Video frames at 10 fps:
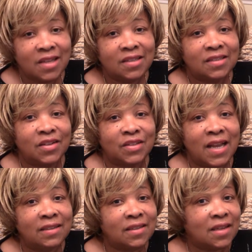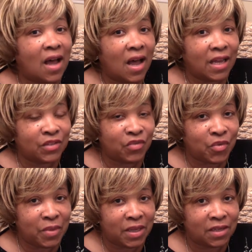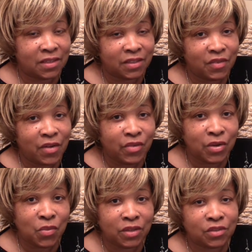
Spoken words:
So that's a con for me, because if I really wanted to